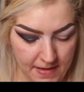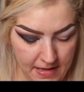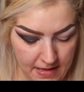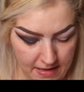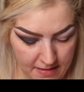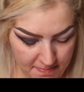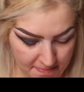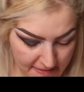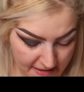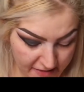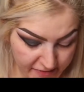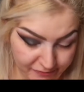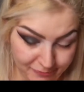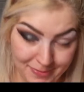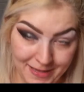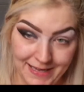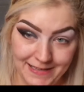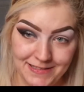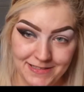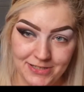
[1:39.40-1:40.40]
by Beth
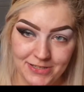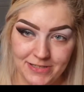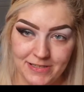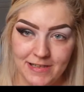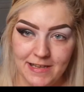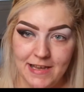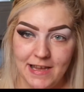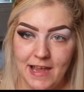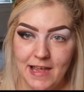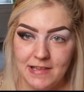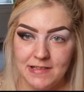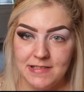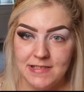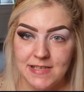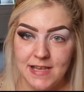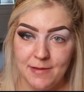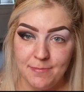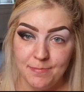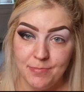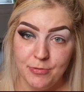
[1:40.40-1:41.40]
Painterly and
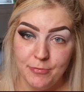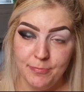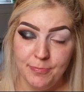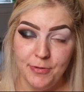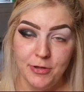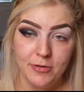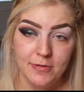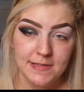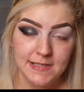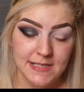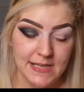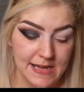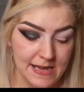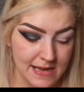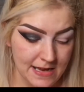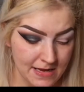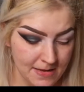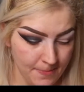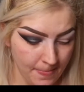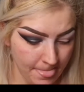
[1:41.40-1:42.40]
Sample Beauty.
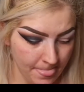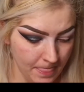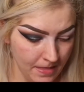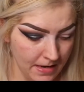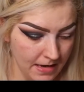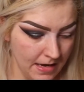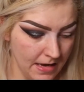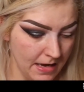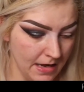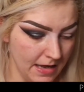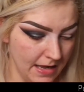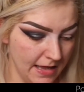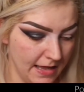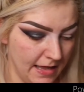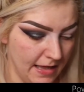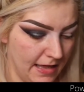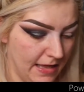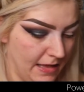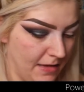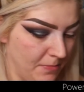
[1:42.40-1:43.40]

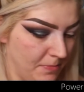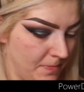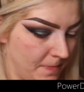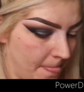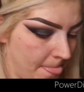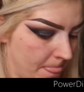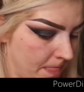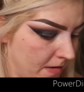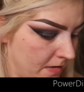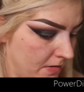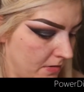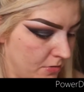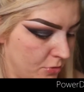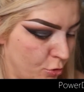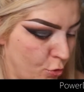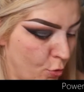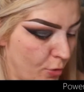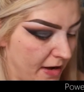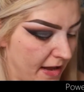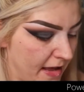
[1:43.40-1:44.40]
Um,
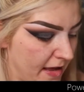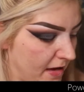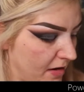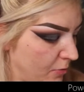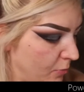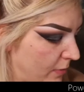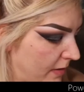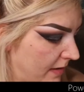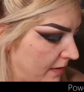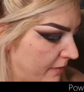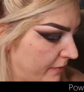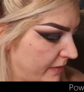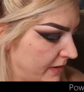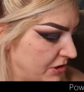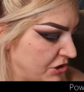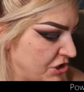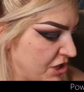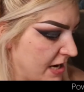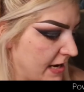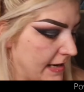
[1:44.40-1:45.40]
going in with
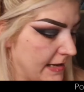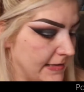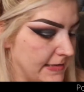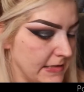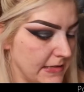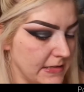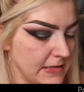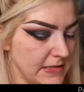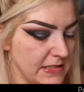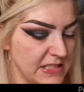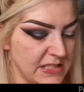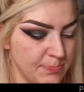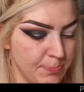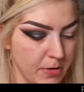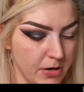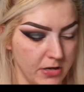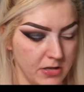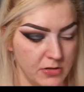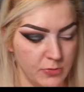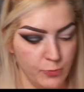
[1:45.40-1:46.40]
shade
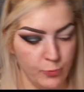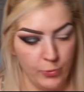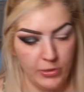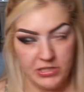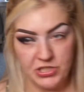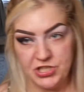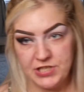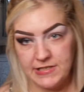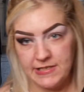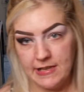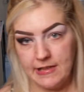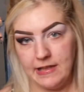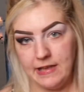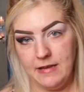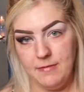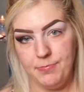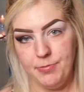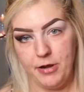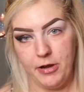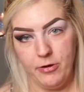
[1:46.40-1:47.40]
Spud, which is a
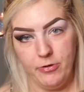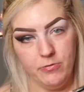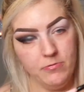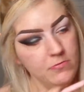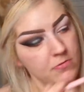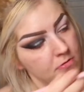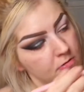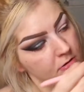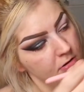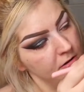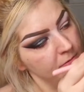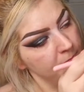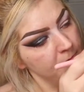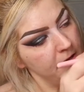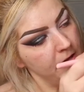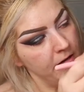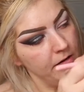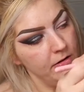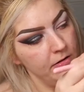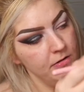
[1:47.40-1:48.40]
light brown up
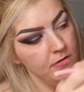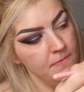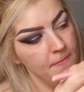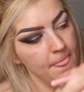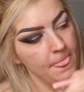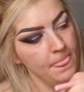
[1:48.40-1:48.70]
here.